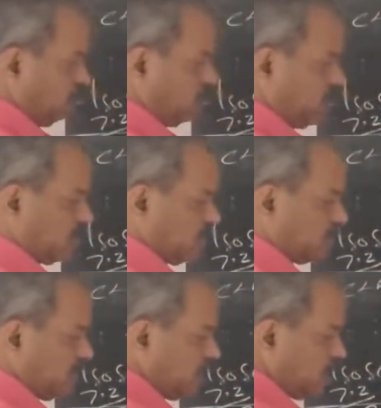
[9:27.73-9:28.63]
We are
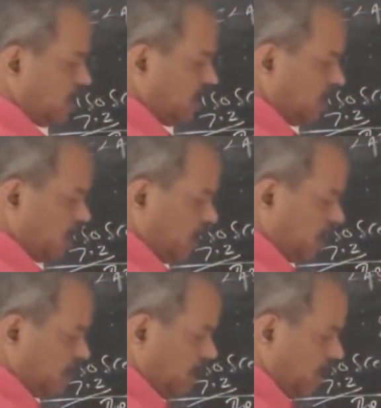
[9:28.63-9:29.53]
given
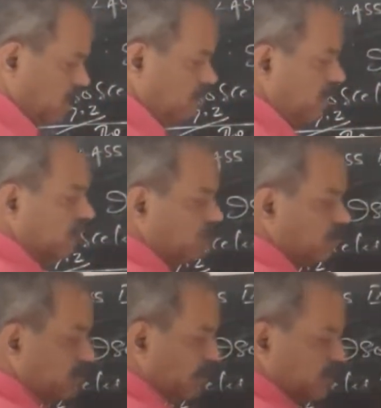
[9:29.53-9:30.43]
angle B equal to
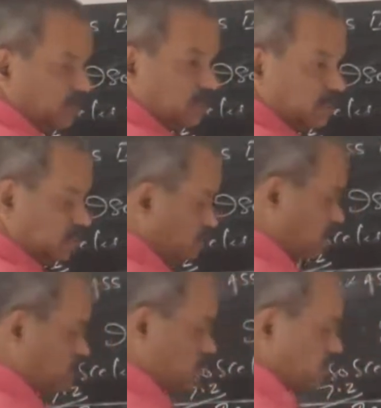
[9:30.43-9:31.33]
angle C.
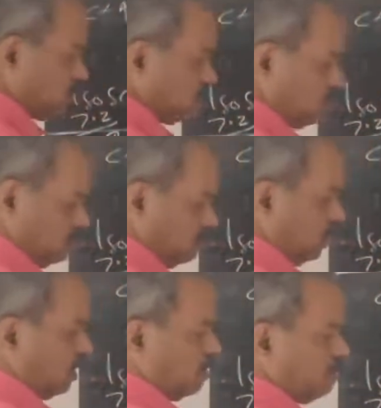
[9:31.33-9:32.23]
Suppose
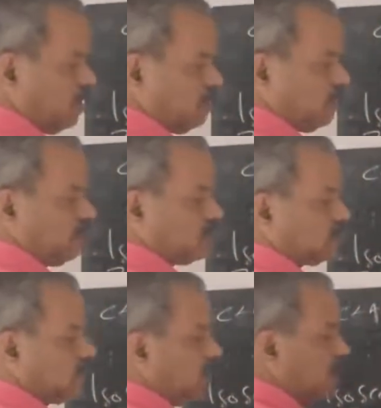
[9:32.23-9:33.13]
angle B equal to x,
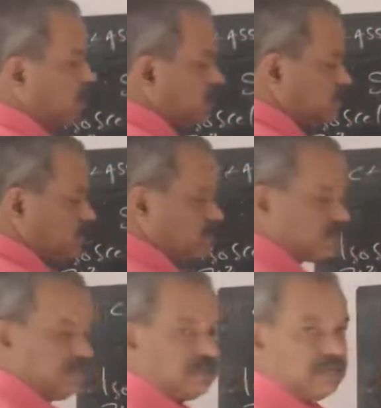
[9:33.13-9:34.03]
then angle C
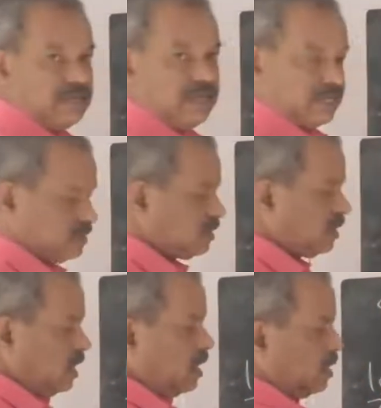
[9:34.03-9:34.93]
also x.
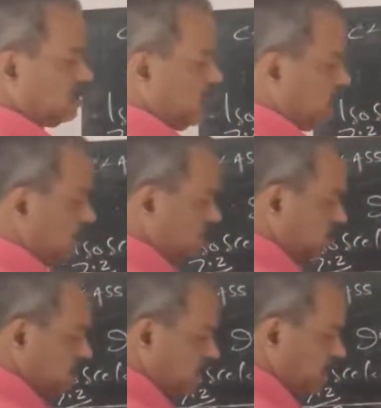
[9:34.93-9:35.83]
Then this
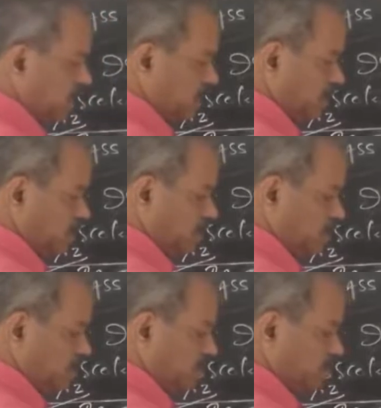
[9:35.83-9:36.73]
90.
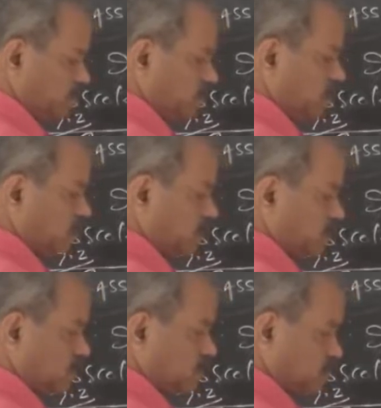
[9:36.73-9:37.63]
So what is the
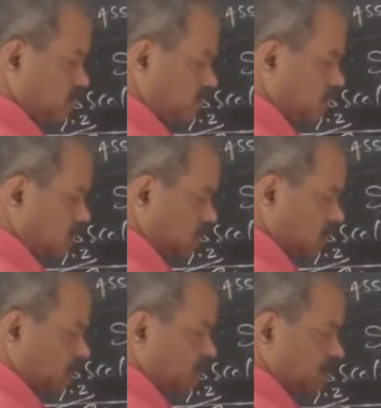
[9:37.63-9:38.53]
measure? Sum
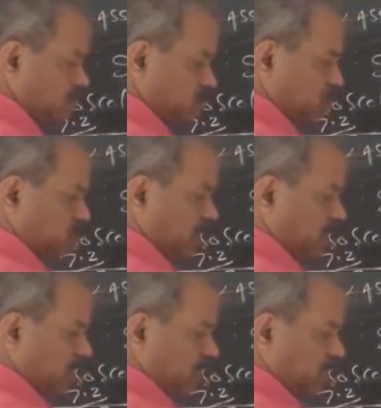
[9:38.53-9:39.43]
of these two in a
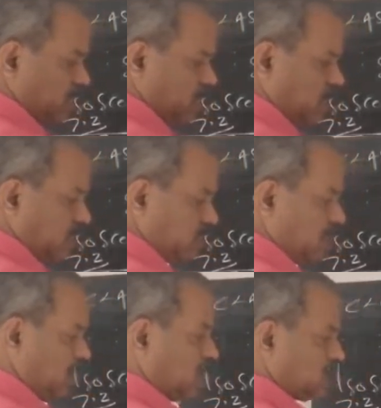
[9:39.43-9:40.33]
right angle triangle.
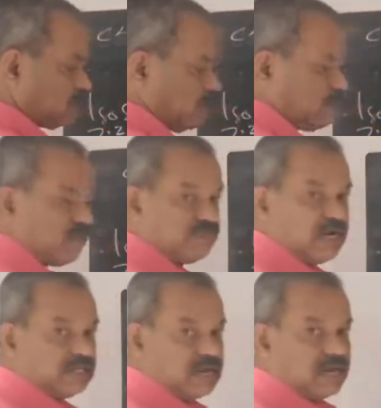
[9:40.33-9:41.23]
Sum of the
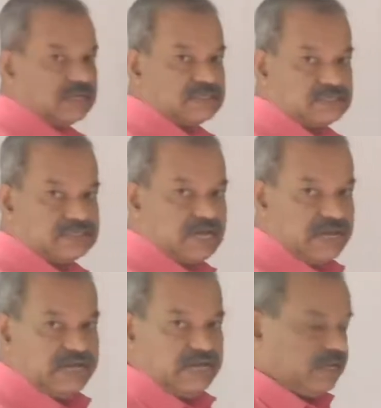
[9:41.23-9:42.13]
other angles is
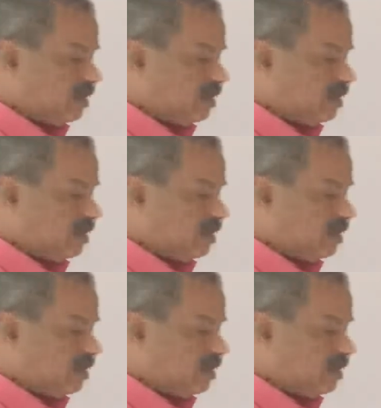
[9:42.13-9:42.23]
90.